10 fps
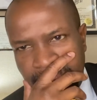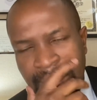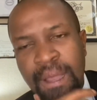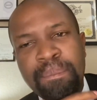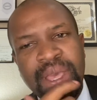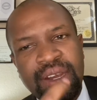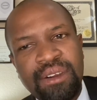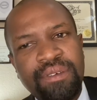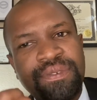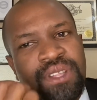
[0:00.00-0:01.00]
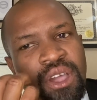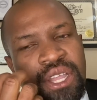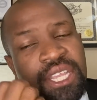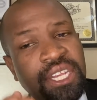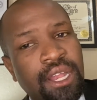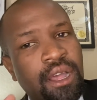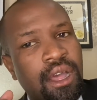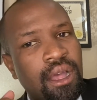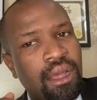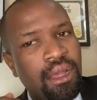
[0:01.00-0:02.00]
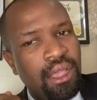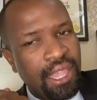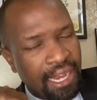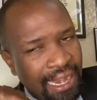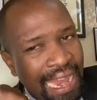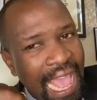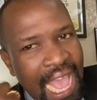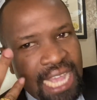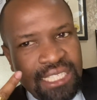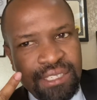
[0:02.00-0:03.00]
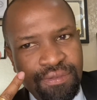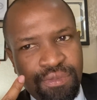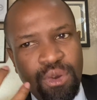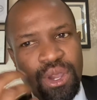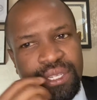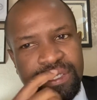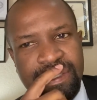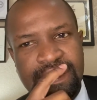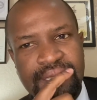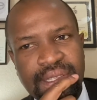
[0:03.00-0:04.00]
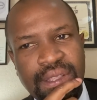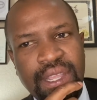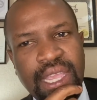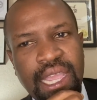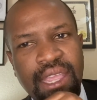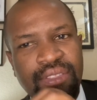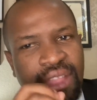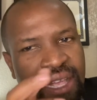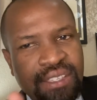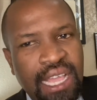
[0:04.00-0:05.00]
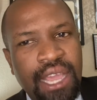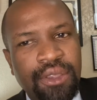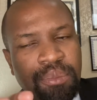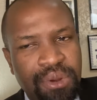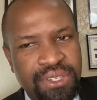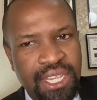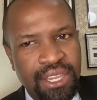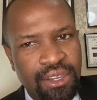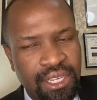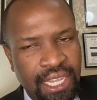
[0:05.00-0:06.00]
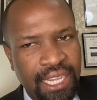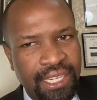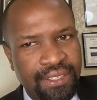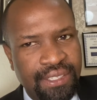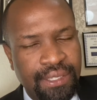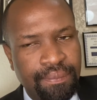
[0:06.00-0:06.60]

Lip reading: You're better off talking in an active voice. Okay, that's how you present your case.